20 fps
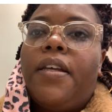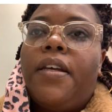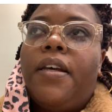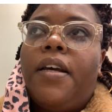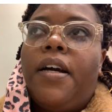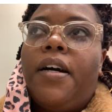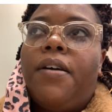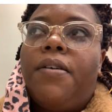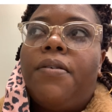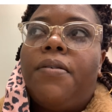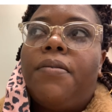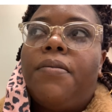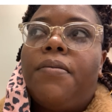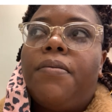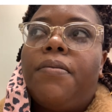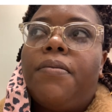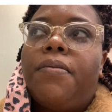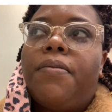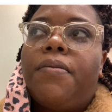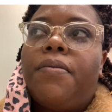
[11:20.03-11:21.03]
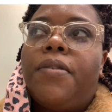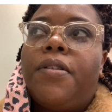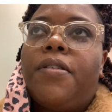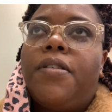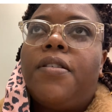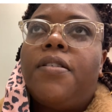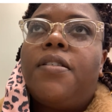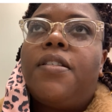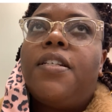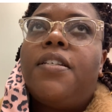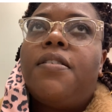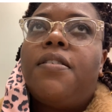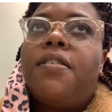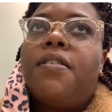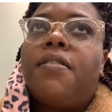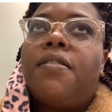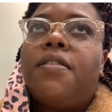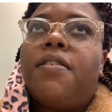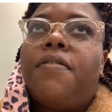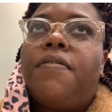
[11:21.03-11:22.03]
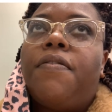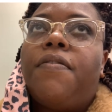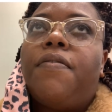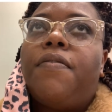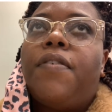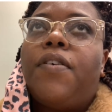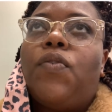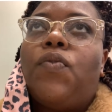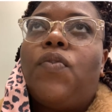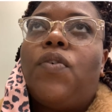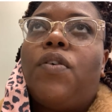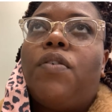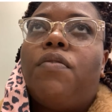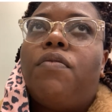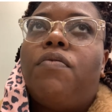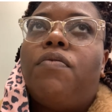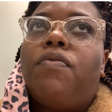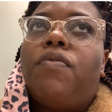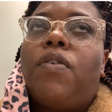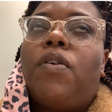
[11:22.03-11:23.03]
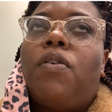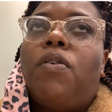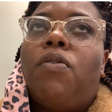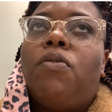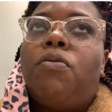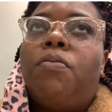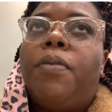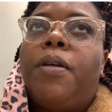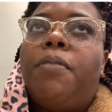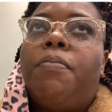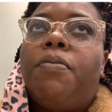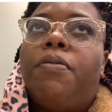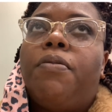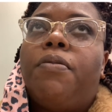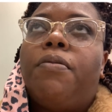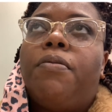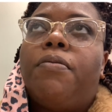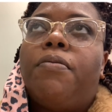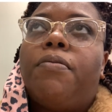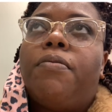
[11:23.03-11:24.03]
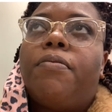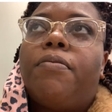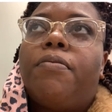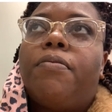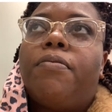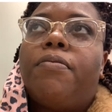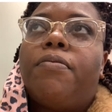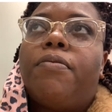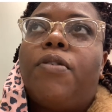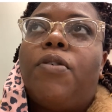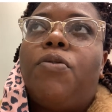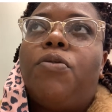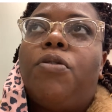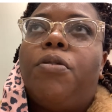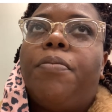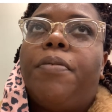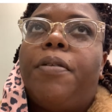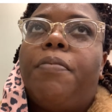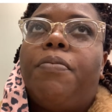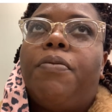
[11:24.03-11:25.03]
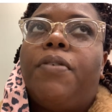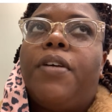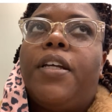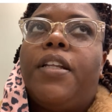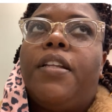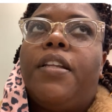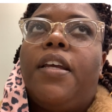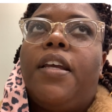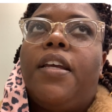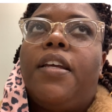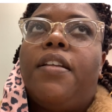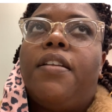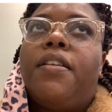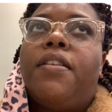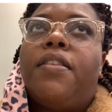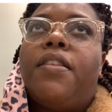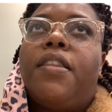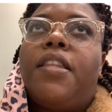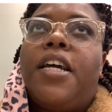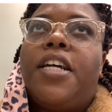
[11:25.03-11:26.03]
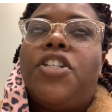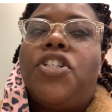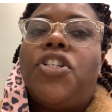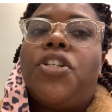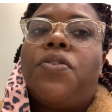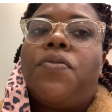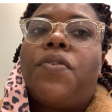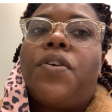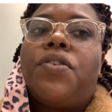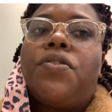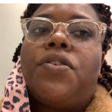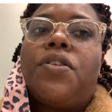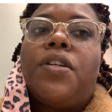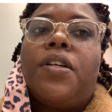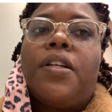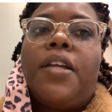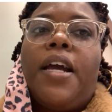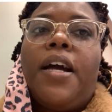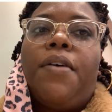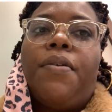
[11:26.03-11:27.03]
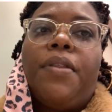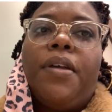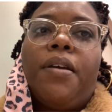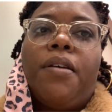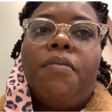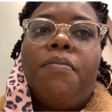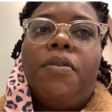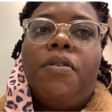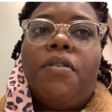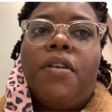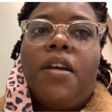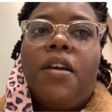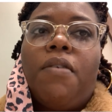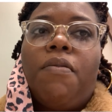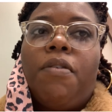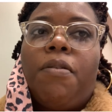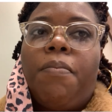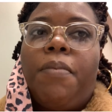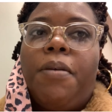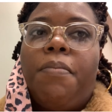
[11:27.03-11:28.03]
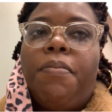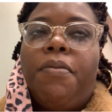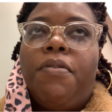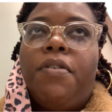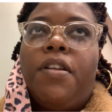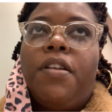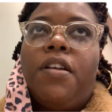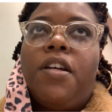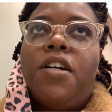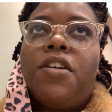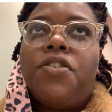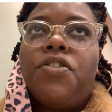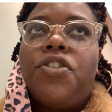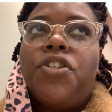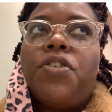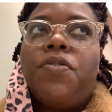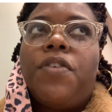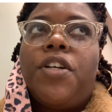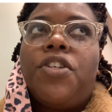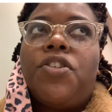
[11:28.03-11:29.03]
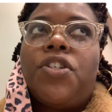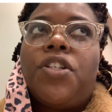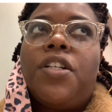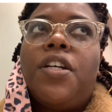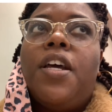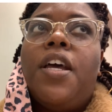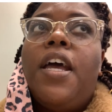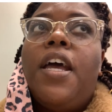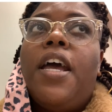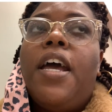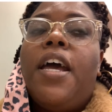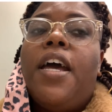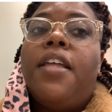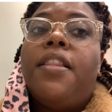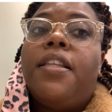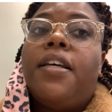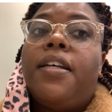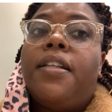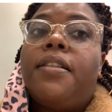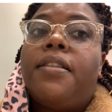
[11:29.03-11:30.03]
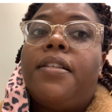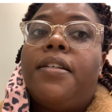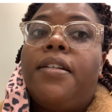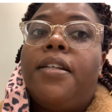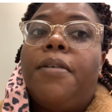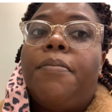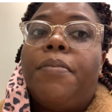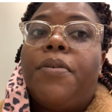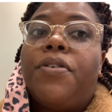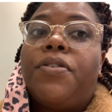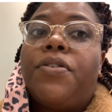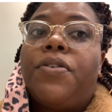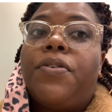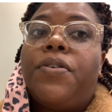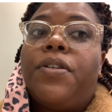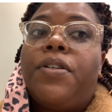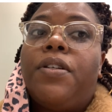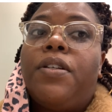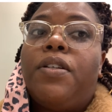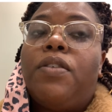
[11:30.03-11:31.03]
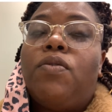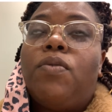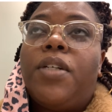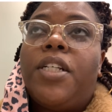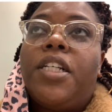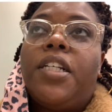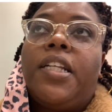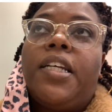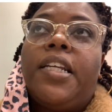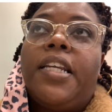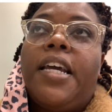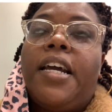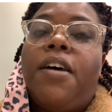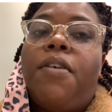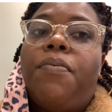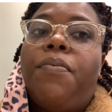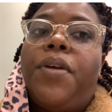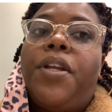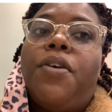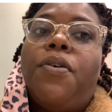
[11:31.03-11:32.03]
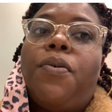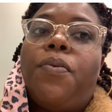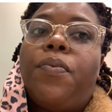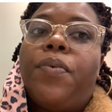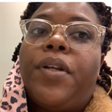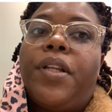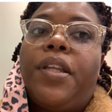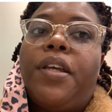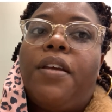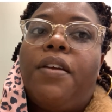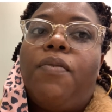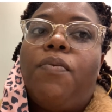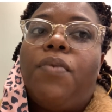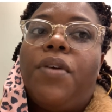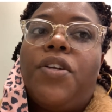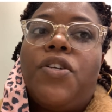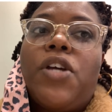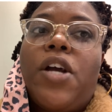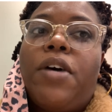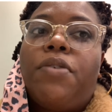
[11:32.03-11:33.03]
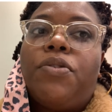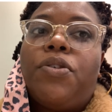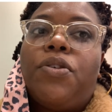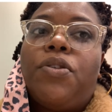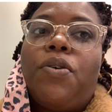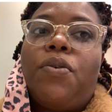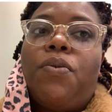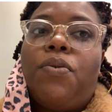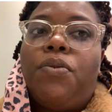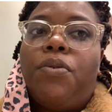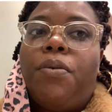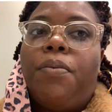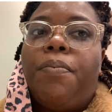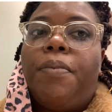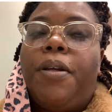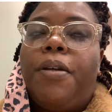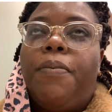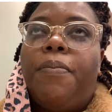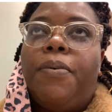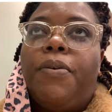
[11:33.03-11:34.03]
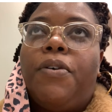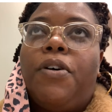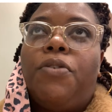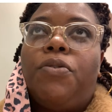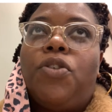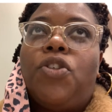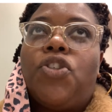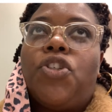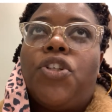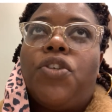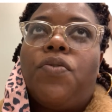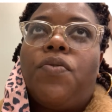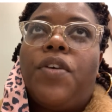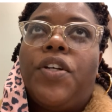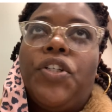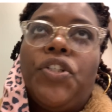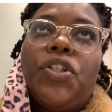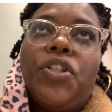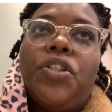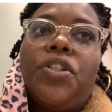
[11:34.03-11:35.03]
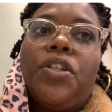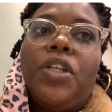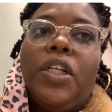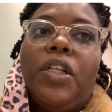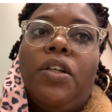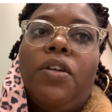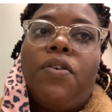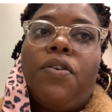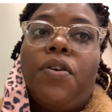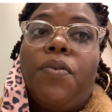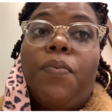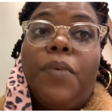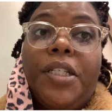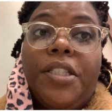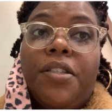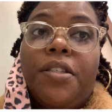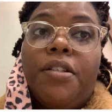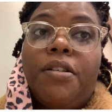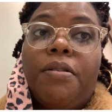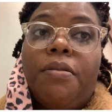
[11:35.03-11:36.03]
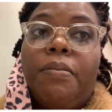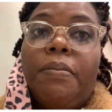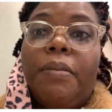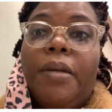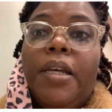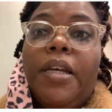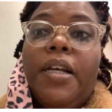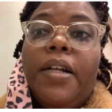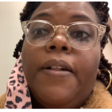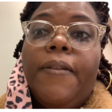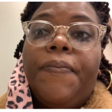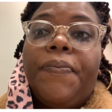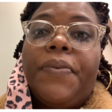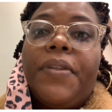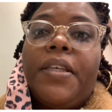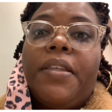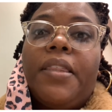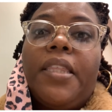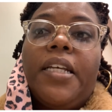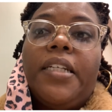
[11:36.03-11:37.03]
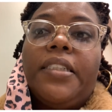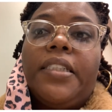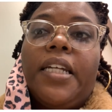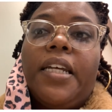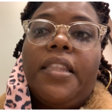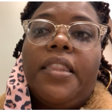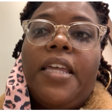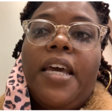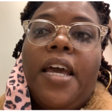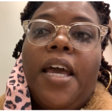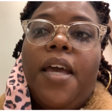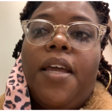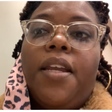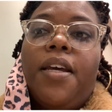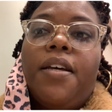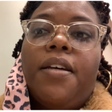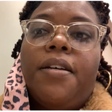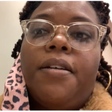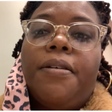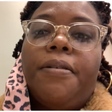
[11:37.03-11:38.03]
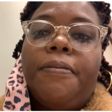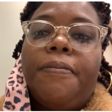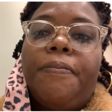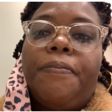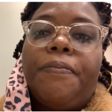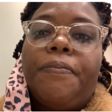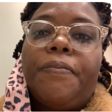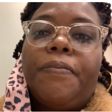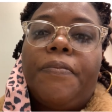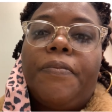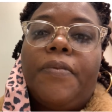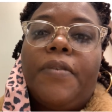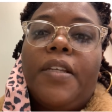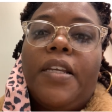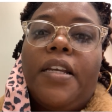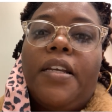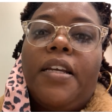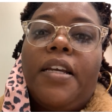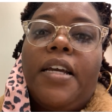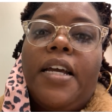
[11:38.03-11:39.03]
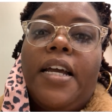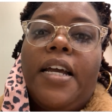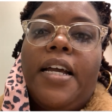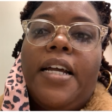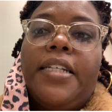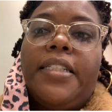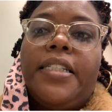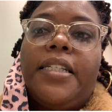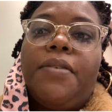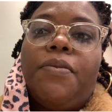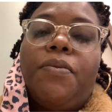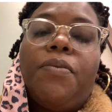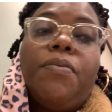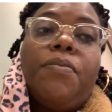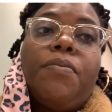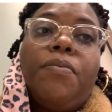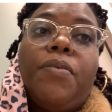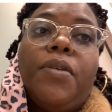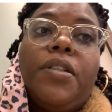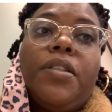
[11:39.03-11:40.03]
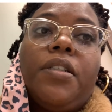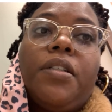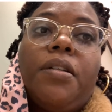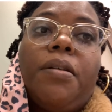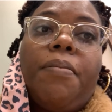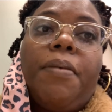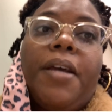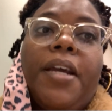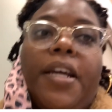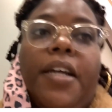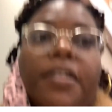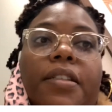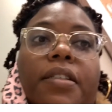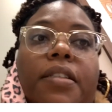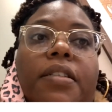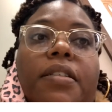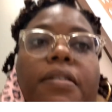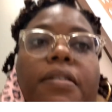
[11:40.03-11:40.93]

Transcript: how the statistics of, of old people, older people in, in that generation and how they communicate with people in the younger generation, and that the numbers are dwindling down. We don't really reach out to the older people, older generation to learn wisdom and things like that uh, as it was in the past.